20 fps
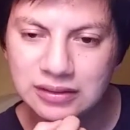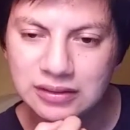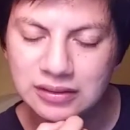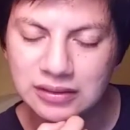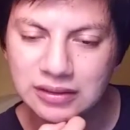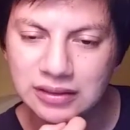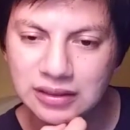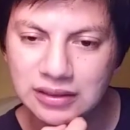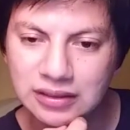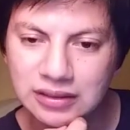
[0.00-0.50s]

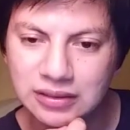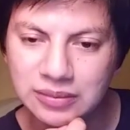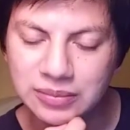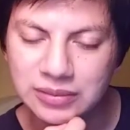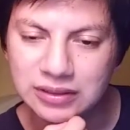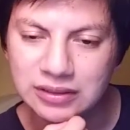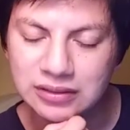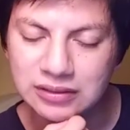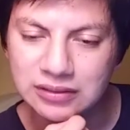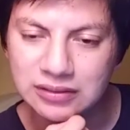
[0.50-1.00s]
yeah, I
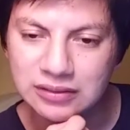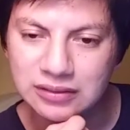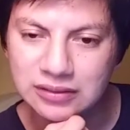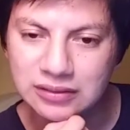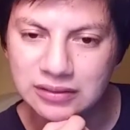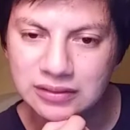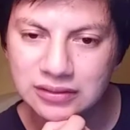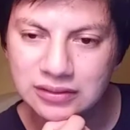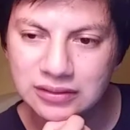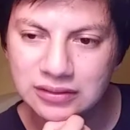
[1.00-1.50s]
mean,
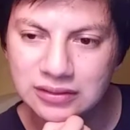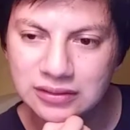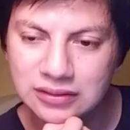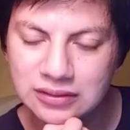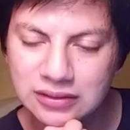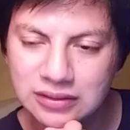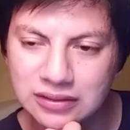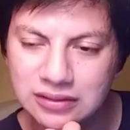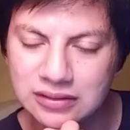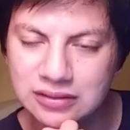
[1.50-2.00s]

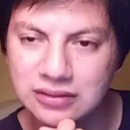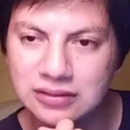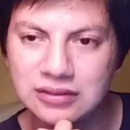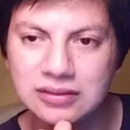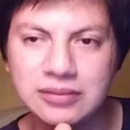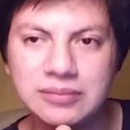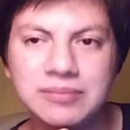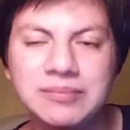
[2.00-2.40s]
it's it